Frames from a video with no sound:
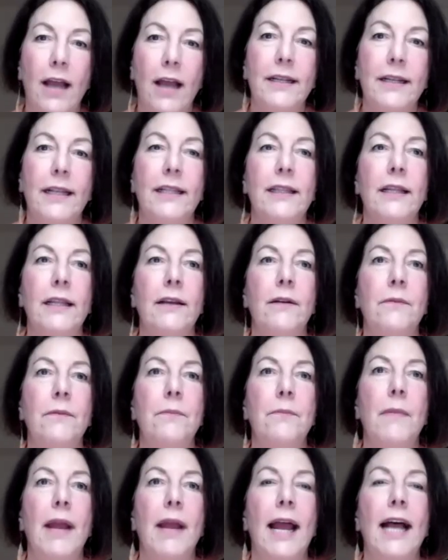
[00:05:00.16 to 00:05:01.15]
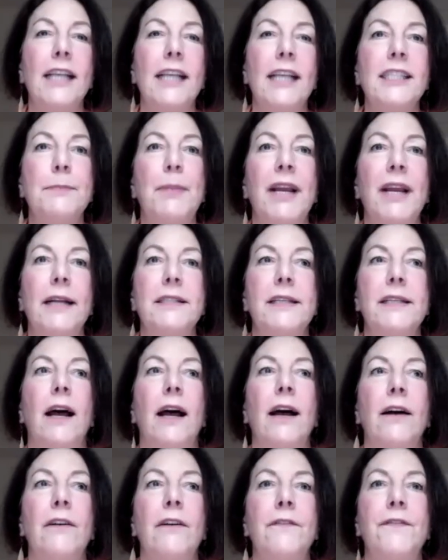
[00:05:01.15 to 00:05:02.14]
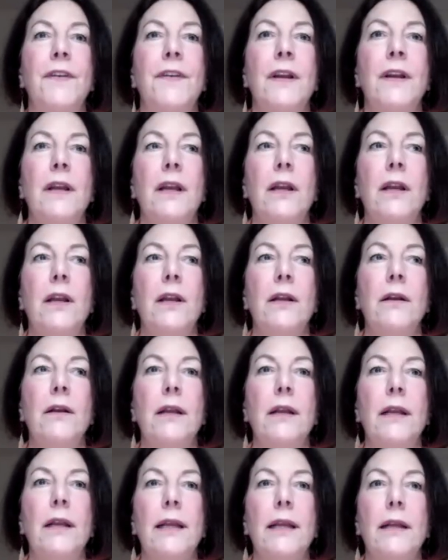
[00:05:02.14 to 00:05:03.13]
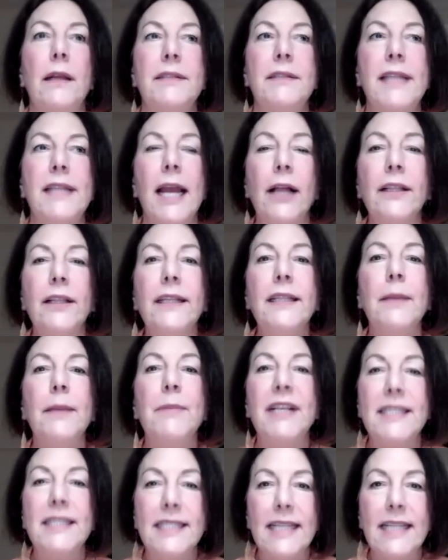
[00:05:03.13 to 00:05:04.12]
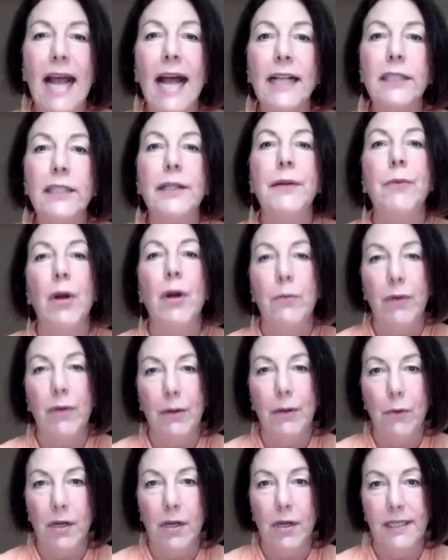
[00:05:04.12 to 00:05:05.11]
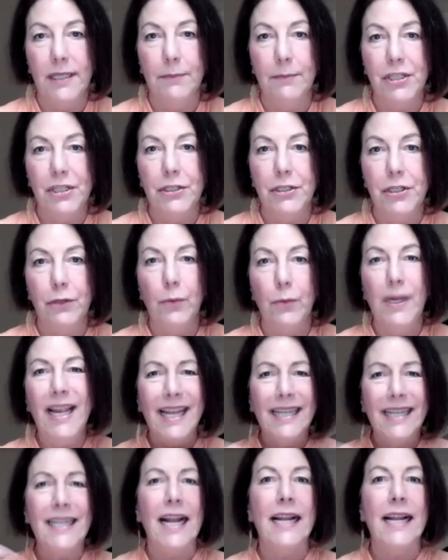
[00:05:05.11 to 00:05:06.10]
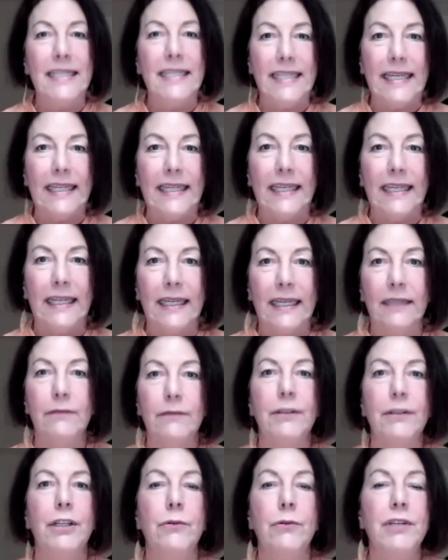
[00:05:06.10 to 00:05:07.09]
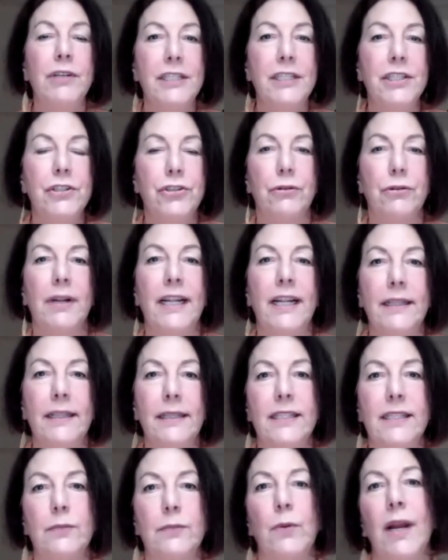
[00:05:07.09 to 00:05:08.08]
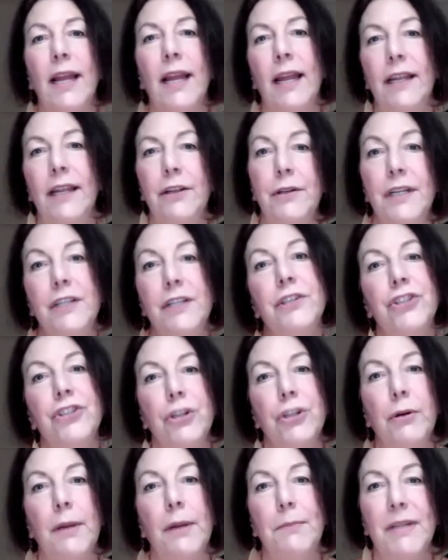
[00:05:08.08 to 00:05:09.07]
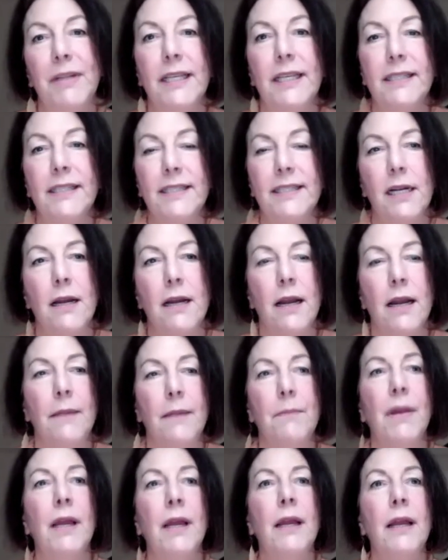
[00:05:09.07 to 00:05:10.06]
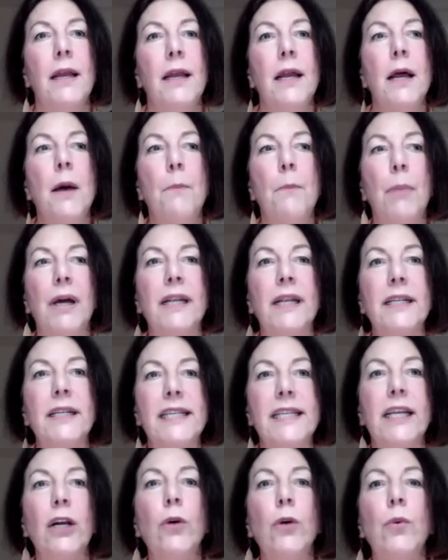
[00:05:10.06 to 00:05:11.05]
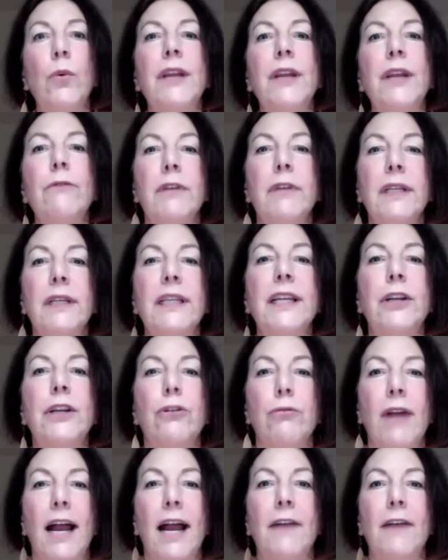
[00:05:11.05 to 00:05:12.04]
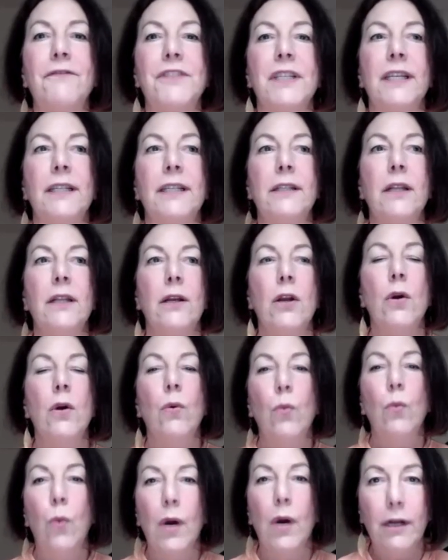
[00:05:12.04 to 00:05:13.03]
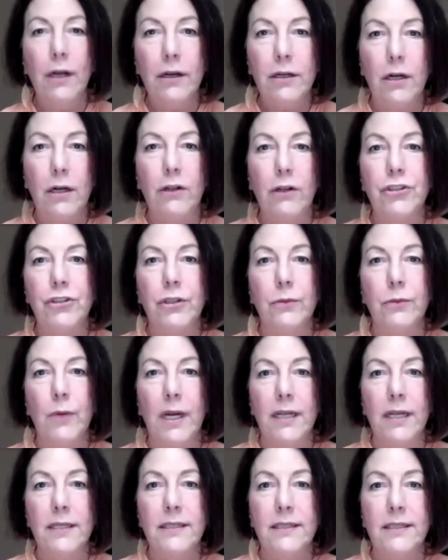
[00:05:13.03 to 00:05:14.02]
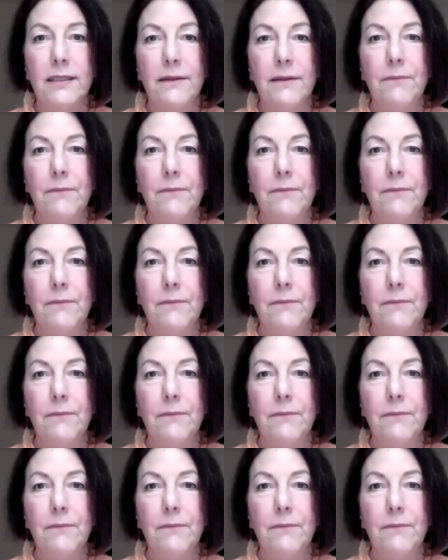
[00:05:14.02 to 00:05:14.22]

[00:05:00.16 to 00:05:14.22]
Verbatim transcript: in the aspect of telling them exactly what we wanted them to do. We had an idea, you need to train this way, you need to show up at this time. But until we really crafted what our culture was